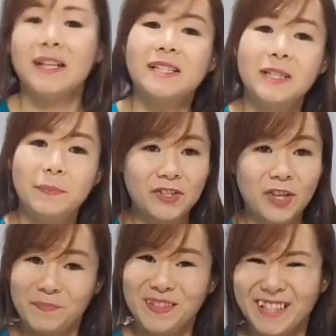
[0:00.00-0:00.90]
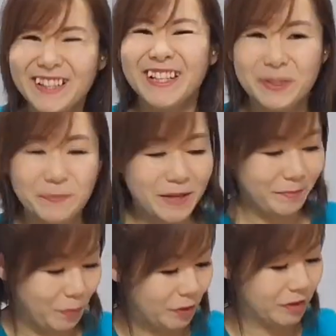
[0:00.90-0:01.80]
one needs to be sharpened a little
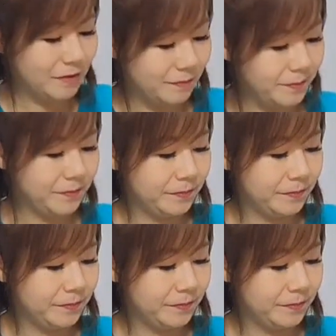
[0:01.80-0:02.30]
bit more.